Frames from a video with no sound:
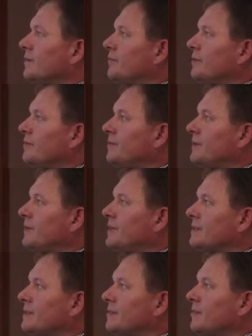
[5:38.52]
with
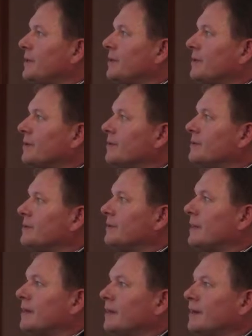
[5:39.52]
this, because
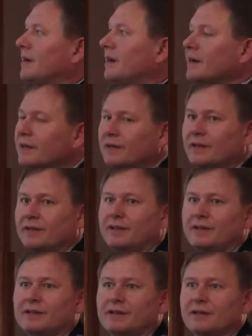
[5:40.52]
in
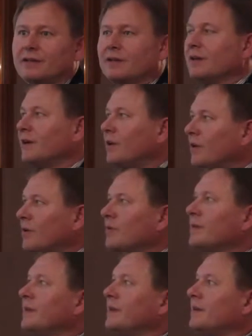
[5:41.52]
Hungary
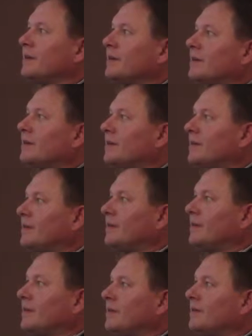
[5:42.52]
only
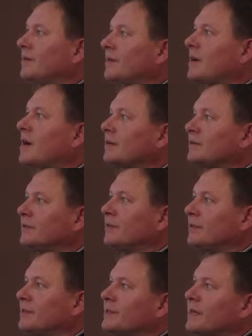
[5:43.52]

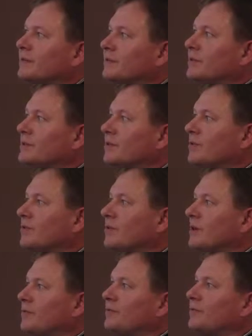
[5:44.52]
attorneys at
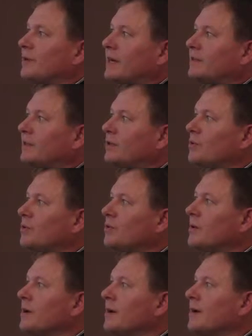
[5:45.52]
law
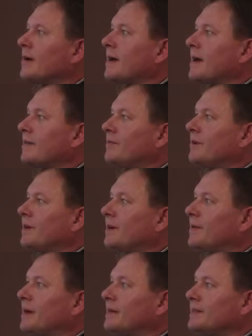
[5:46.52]
have
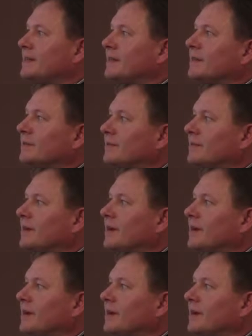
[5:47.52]
a signature,